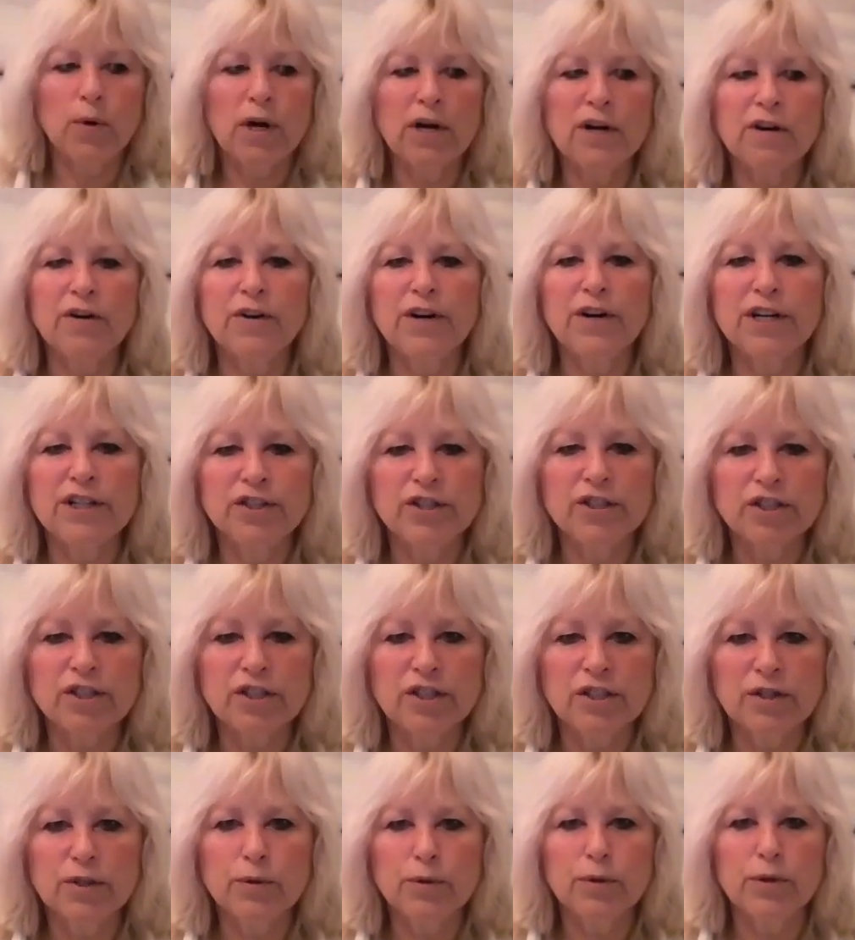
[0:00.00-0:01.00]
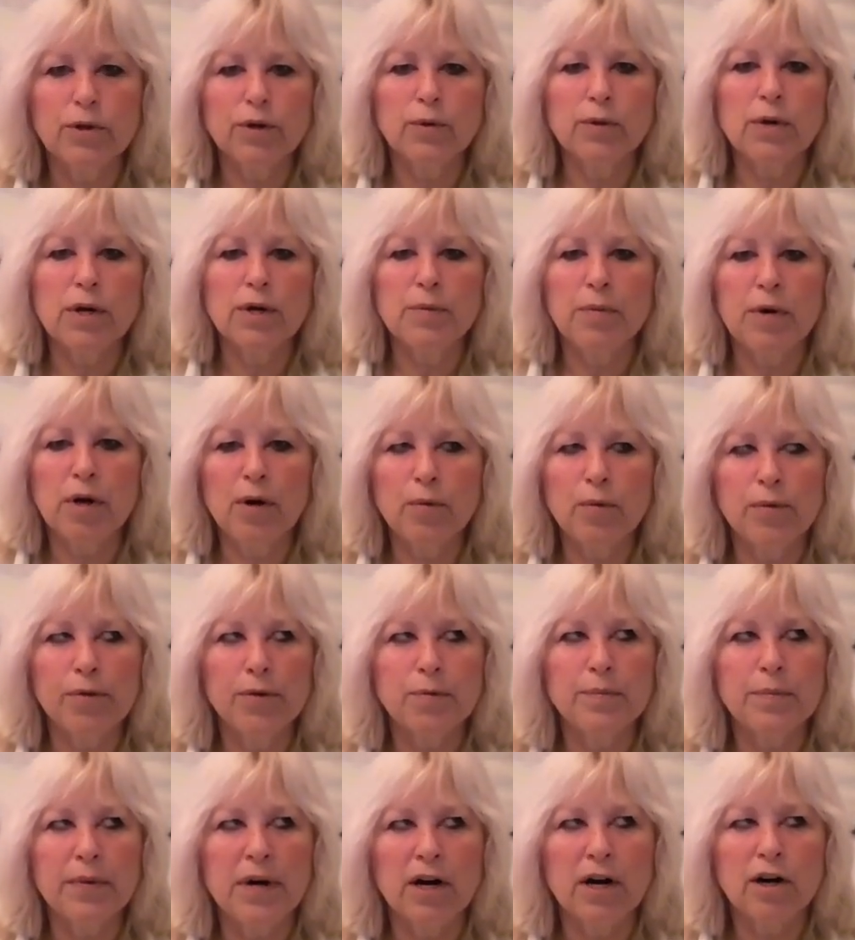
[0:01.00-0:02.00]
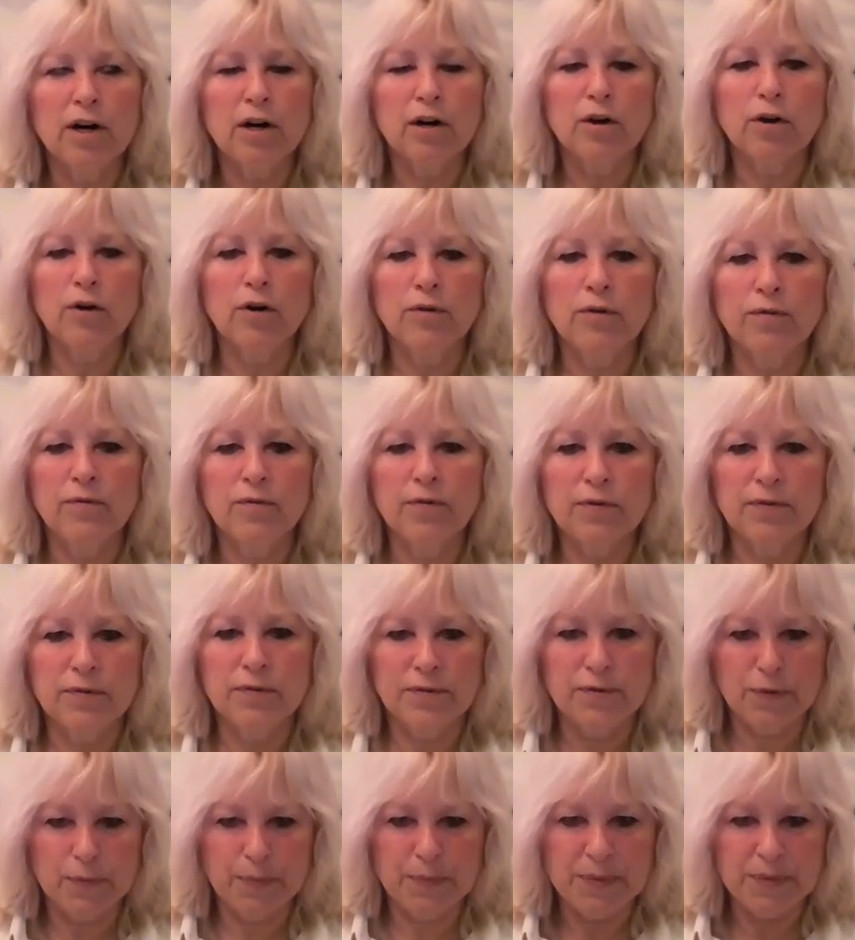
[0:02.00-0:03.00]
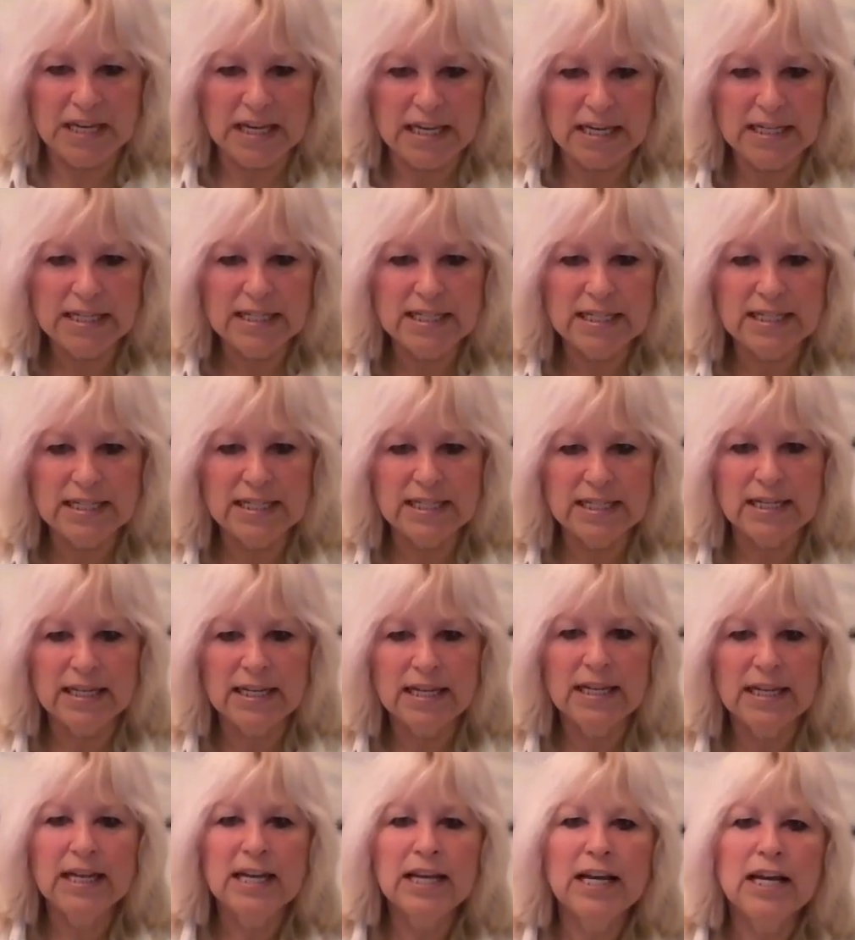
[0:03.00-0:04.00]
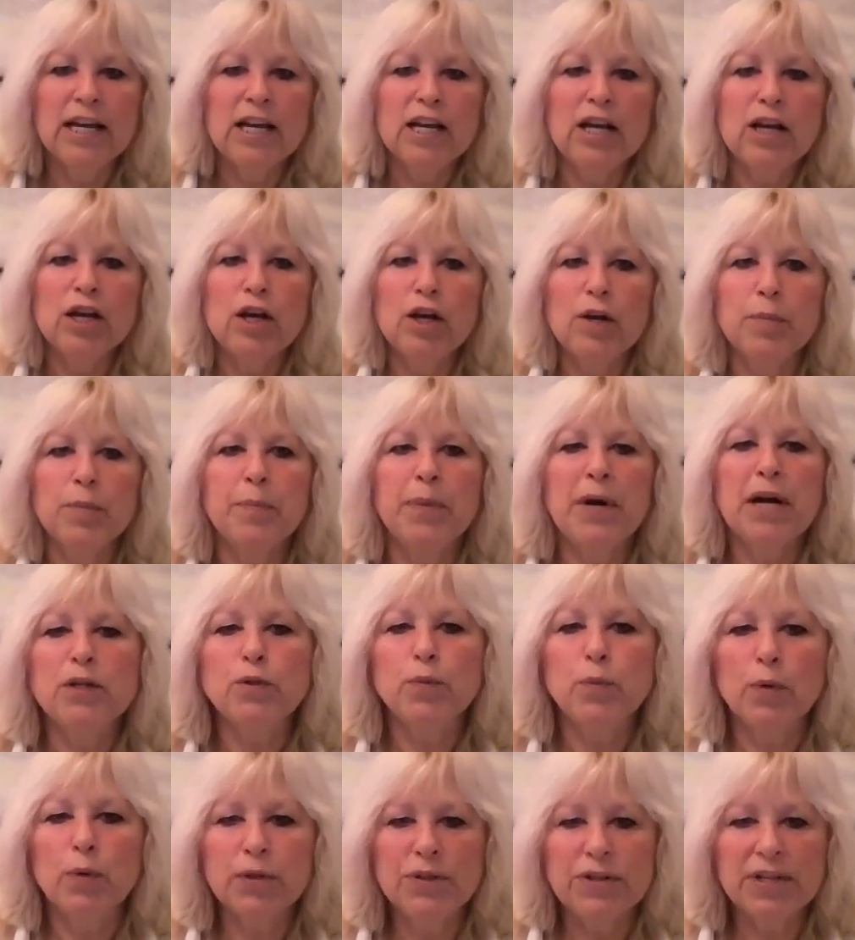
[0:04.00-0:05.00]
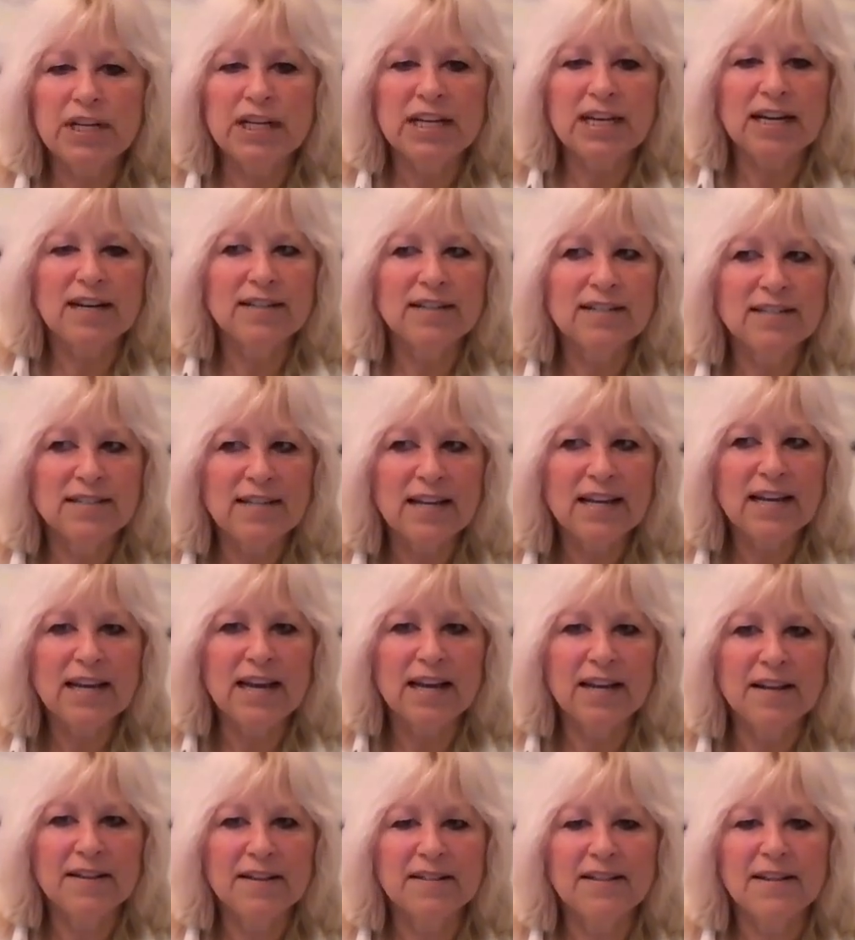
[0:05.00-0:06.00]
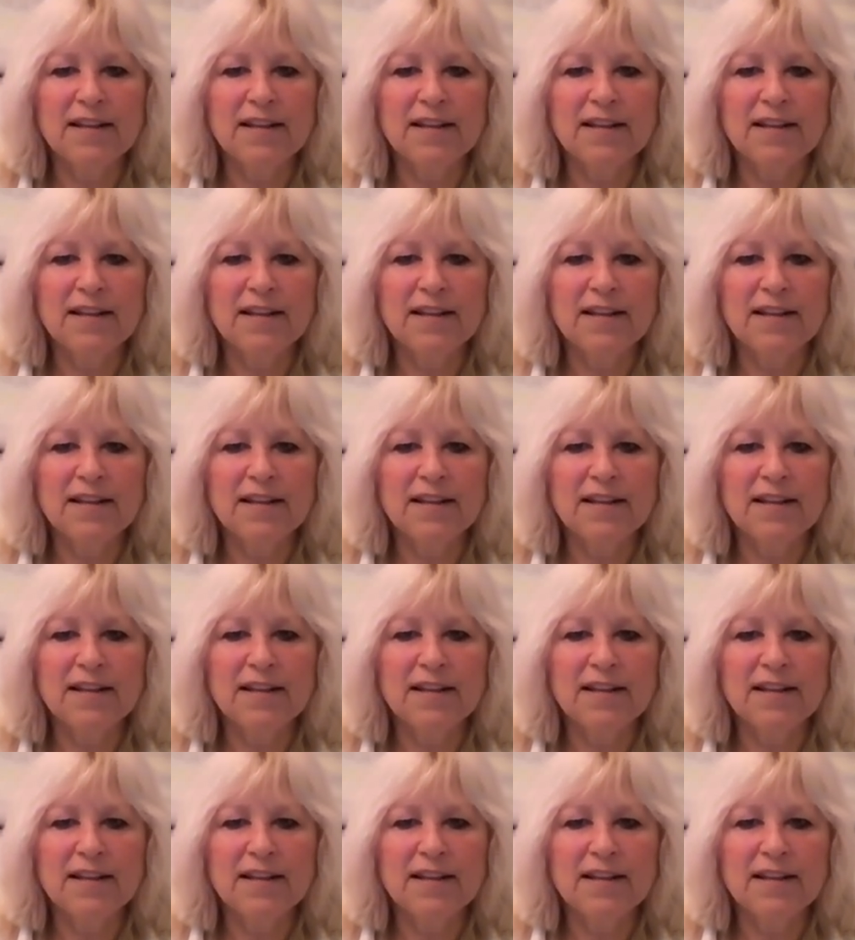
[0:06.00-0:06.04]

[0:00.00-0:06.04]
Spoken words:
are Christian, you know about the mark of the beast. But what they are saying,